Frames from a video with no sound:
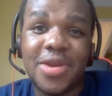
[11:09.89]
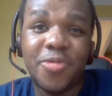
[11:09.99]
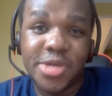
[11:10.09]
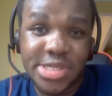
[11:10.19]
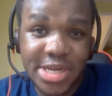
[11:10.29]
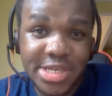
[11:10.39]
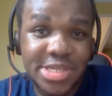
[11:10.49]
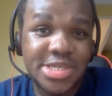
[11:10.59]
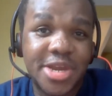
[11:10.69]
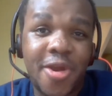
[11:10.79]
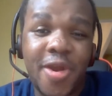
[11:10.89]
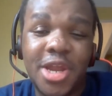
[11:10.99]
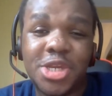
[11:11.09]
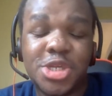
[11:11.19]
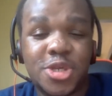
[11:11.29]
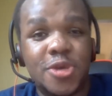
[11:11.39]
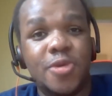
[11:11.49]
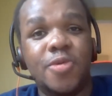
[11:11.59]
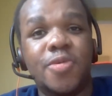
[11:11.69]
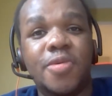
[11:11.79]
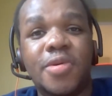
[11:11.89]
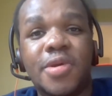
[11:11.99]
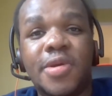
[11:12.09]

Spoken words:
was necessary to